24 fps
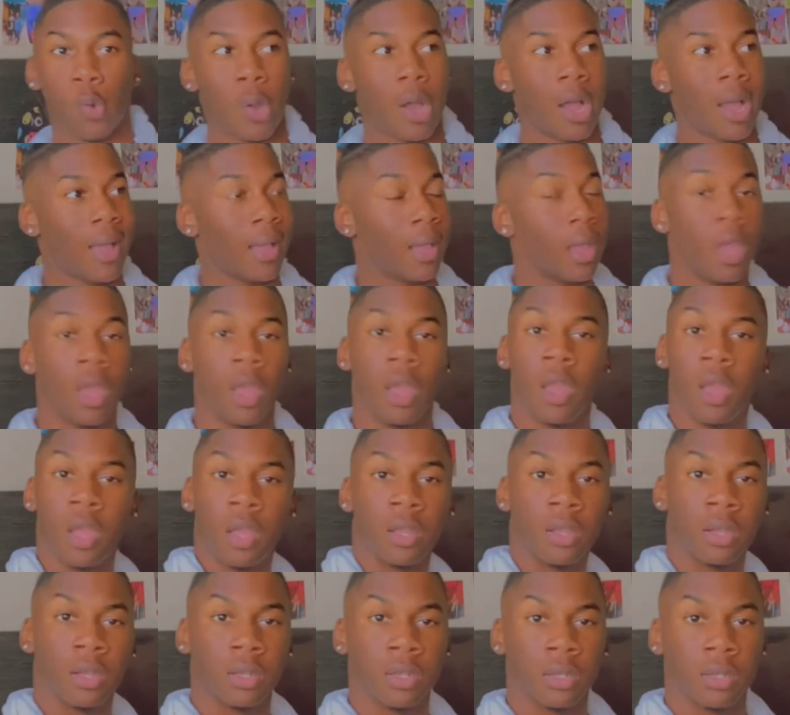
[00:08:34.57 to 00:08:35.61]
what?
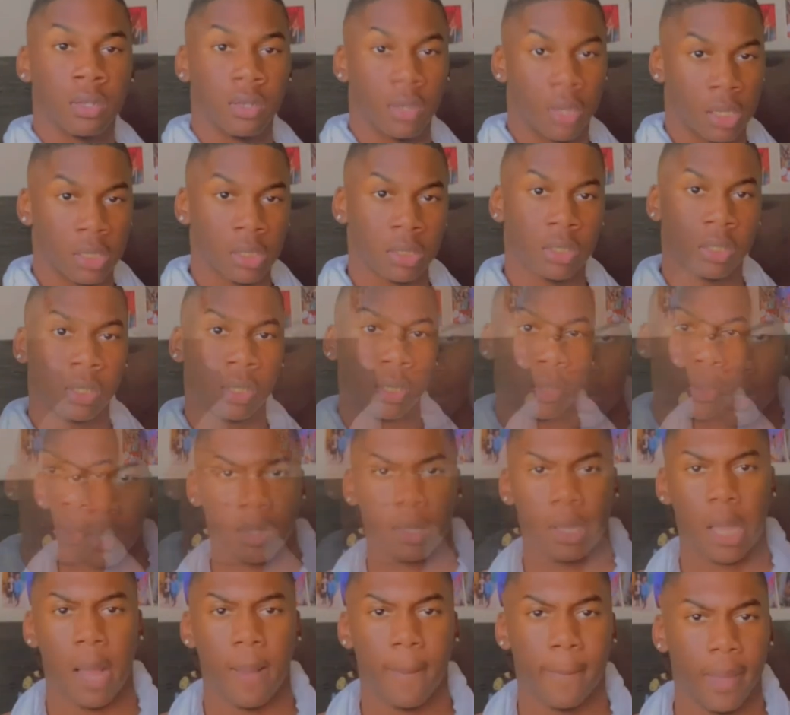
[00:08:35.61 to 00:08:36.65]
Next clip.
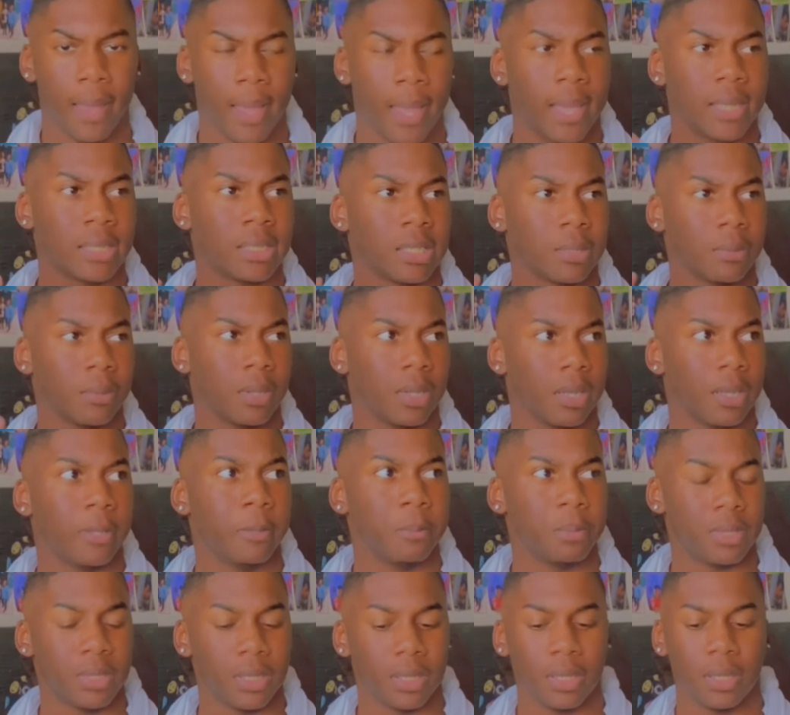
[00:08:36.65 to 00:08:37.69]
I'm gonna add some
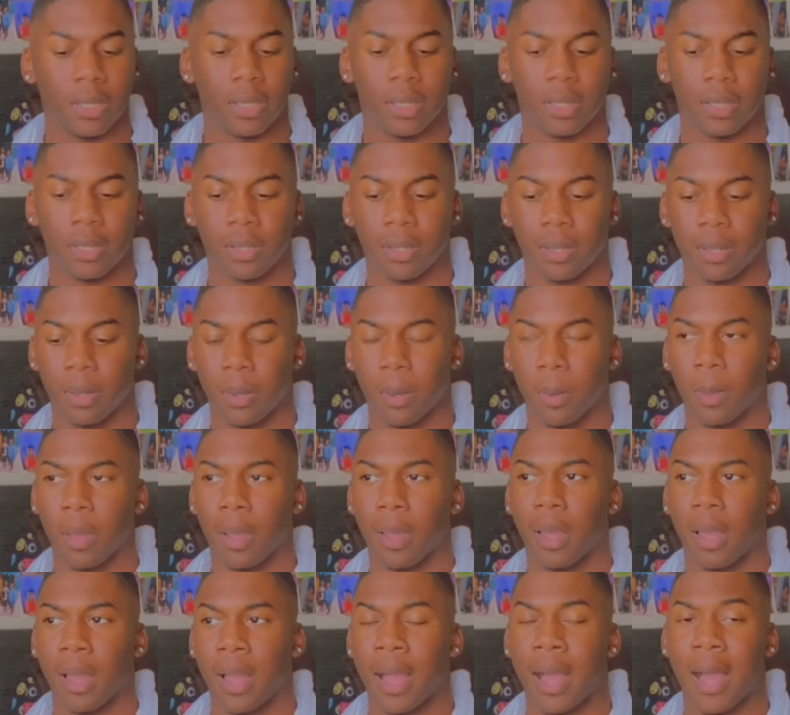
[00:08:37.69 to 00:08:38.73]
clips in
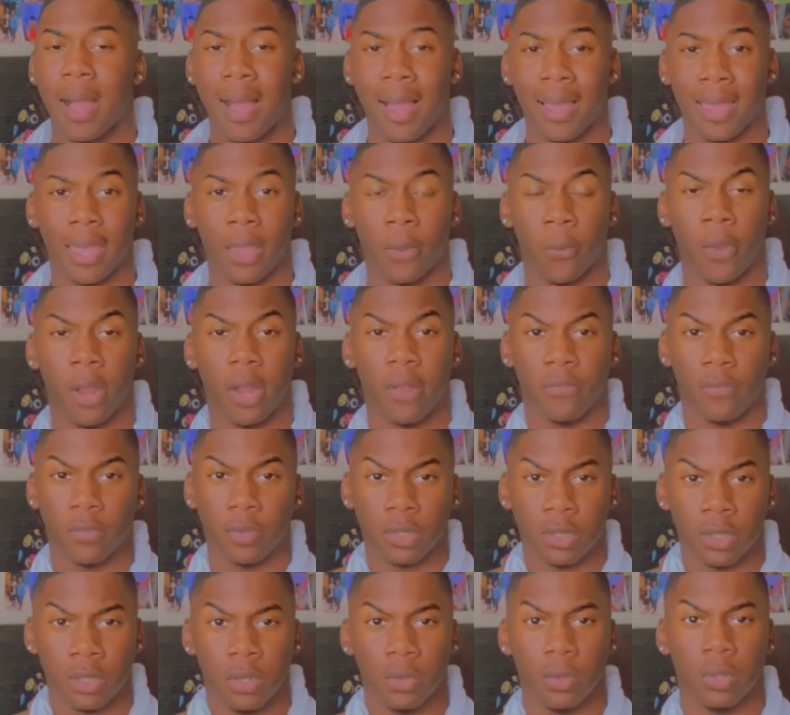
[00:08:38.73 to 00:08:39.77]
how I get ready
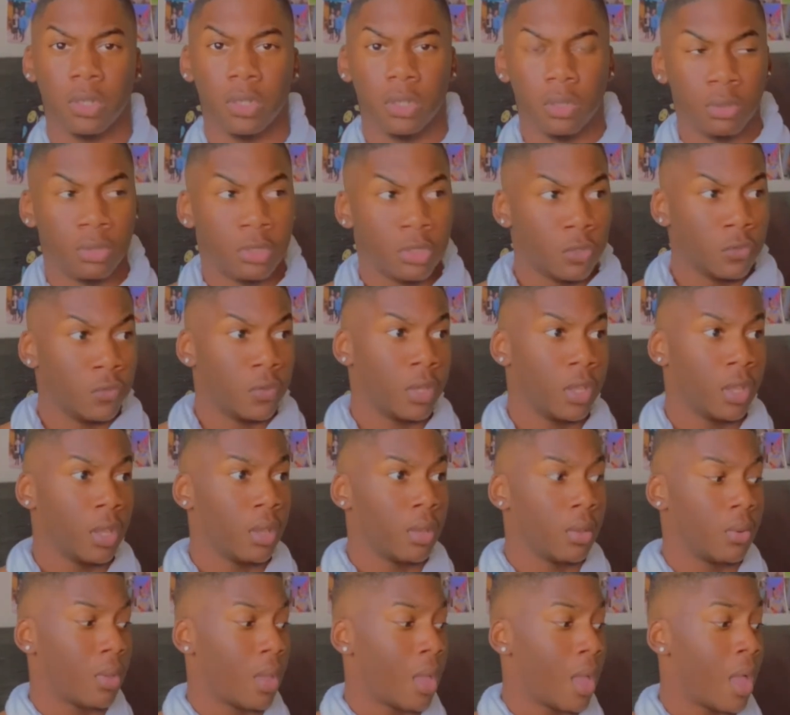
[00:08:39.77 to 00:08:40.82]
to do a YouTube
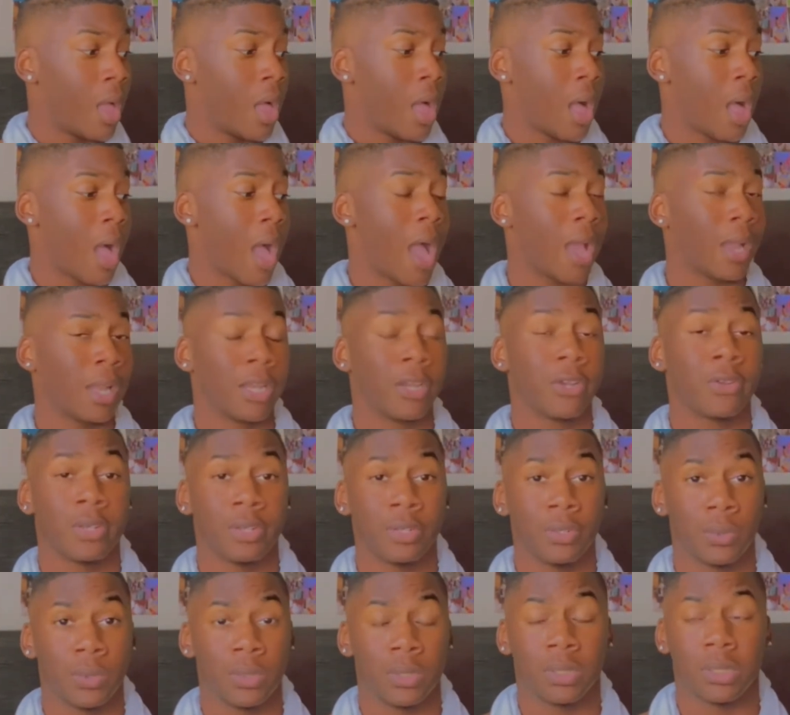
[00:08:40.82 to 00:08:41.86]
video. I literally
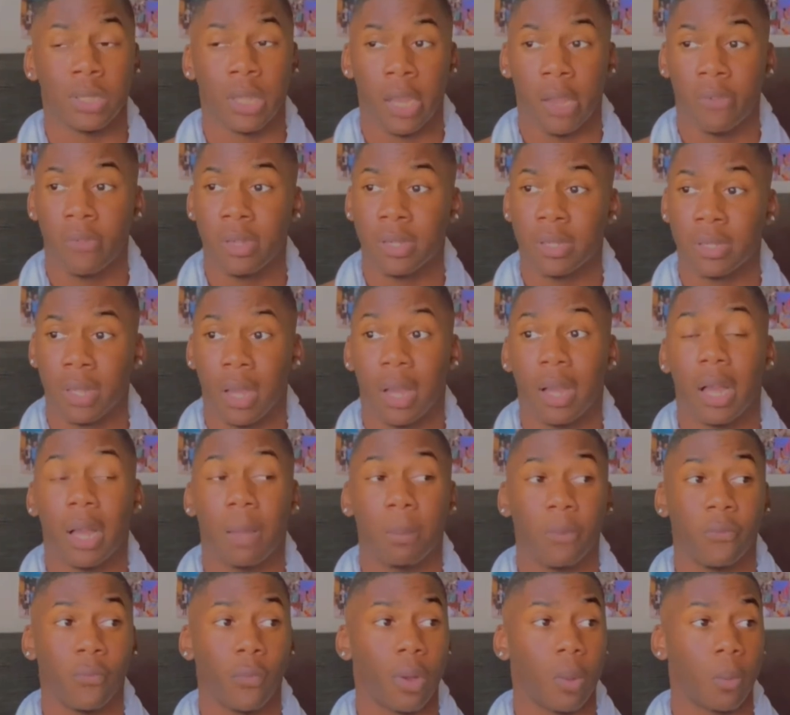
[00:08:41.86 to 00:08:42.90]
do this every time
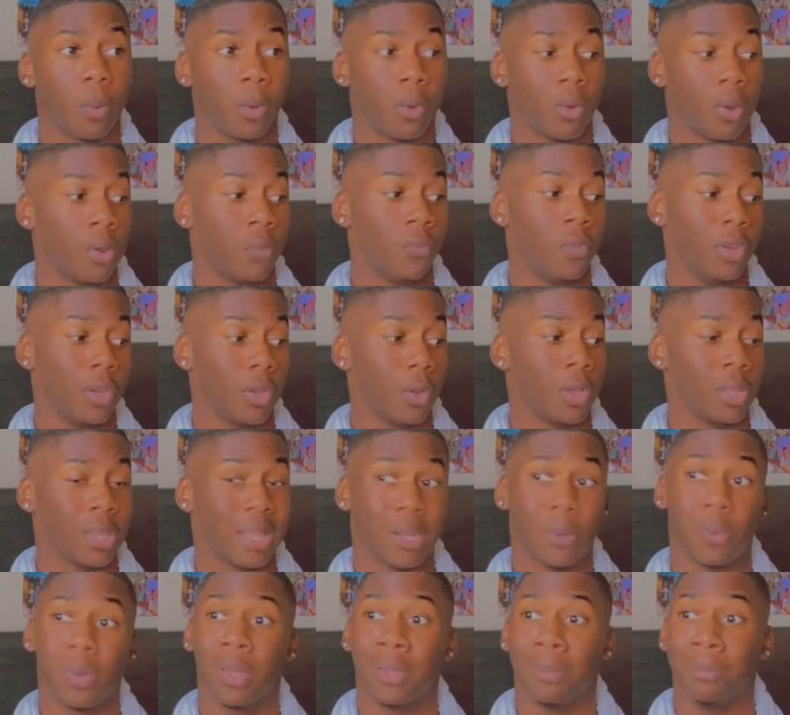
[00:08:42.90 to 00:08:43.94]
before I record a video because I
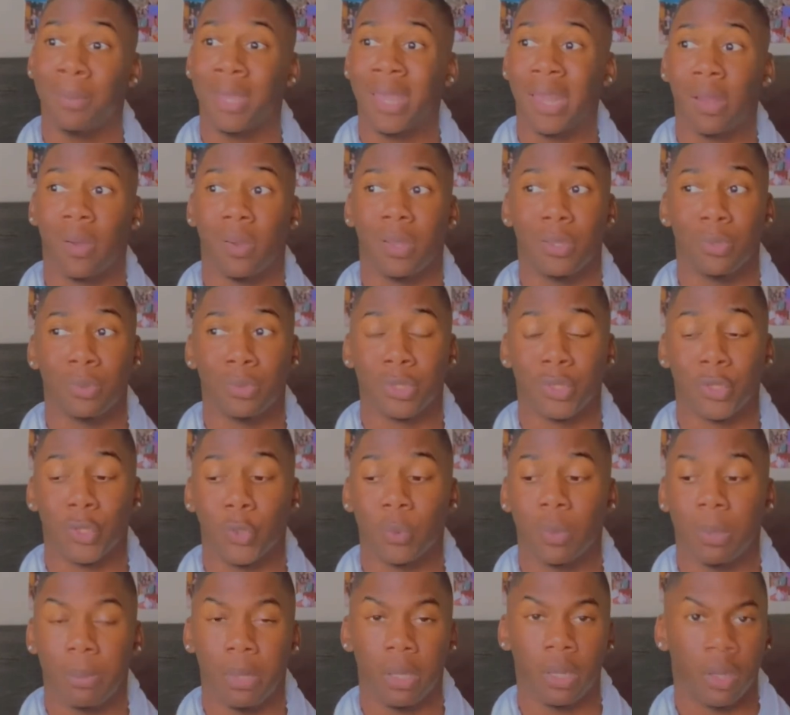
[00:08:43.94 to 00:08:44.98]
don't want to get on
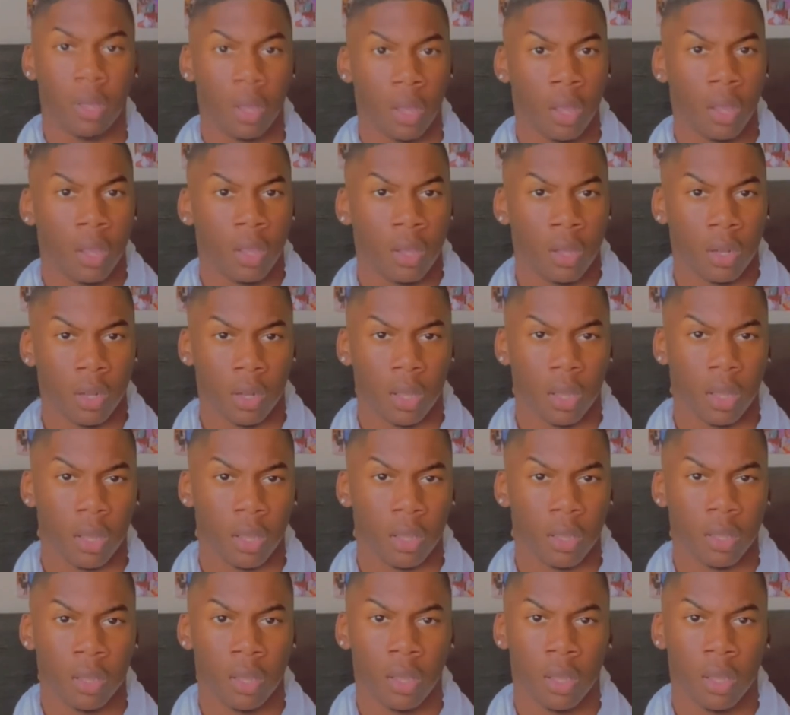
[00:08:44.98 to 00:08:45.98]
YouTube and be like,